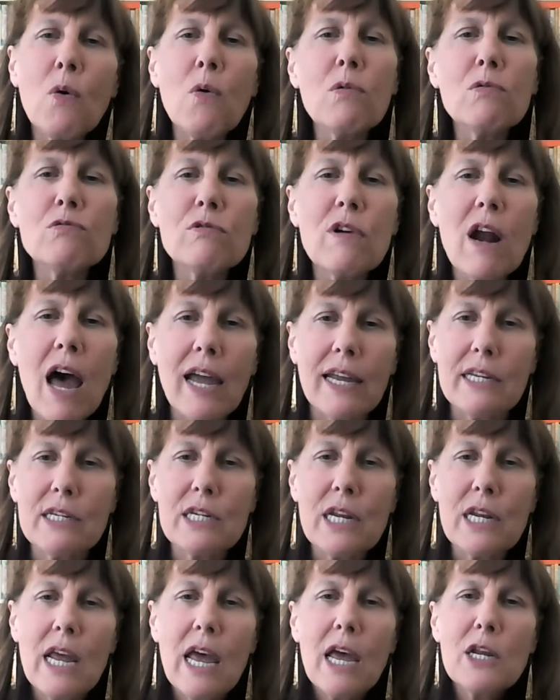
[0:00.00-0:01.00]
all right
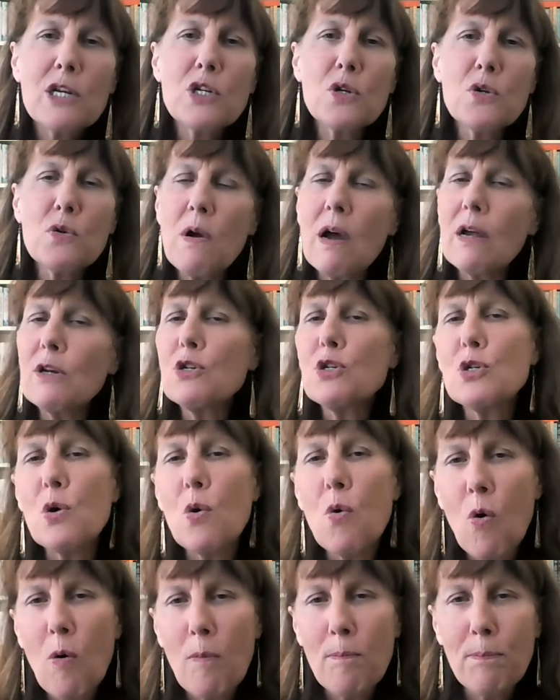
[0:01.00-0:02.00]
to
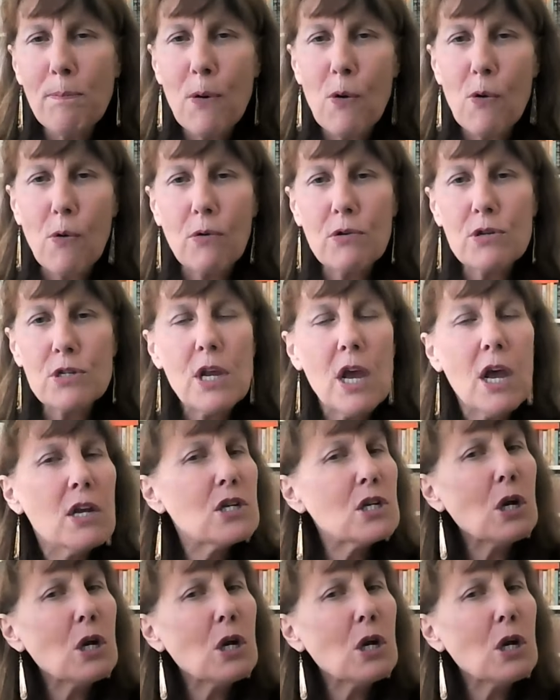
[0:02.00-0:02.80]
adore books,